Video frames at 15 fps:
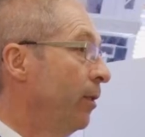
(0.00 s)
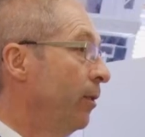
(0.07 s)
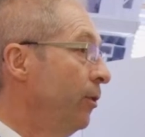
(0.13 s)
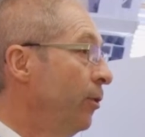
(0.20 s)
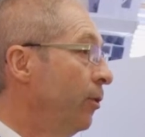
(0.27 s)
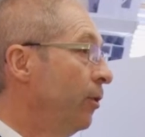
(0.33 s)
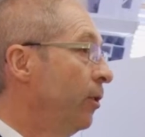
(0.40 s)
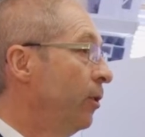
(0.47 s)

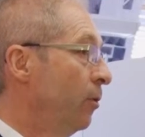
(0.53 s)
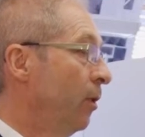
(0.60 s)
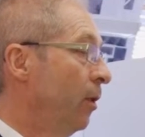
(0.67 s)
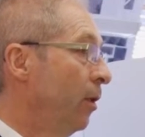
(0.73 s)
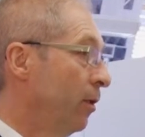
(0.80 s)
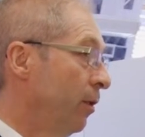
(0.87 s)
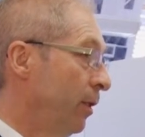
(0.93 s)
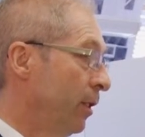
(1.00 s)
you can do a
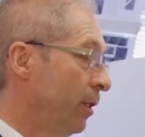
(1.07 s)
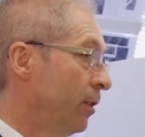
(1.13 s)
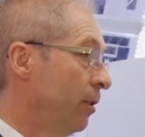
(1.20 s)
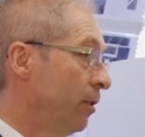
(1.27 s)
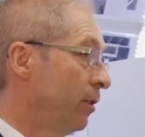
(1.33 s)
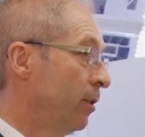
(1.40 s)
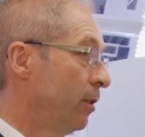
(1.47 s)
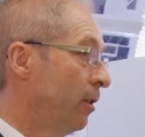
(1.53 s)
lot of this
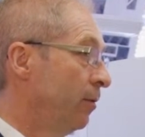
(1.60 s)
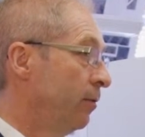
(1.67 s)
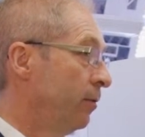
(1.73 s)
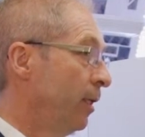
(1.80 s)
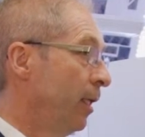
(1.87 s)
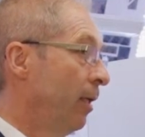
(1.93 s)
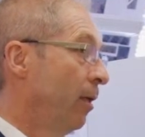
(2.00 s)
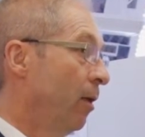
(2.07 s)
sort of stuff
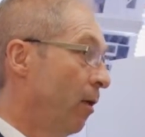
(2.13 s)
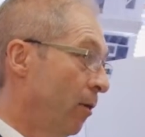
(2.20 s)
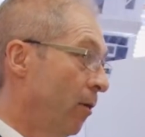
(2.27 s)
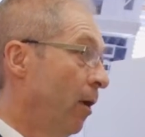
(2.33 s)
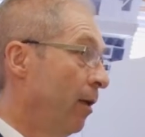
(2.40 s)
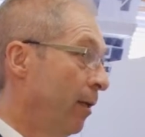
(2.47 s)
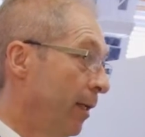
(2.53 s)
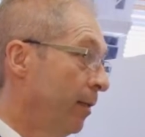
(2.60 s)

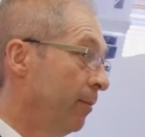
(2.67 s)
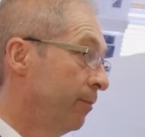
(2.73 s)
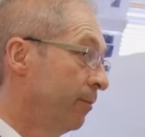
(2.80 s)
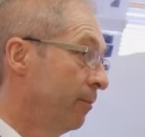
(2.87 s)
online.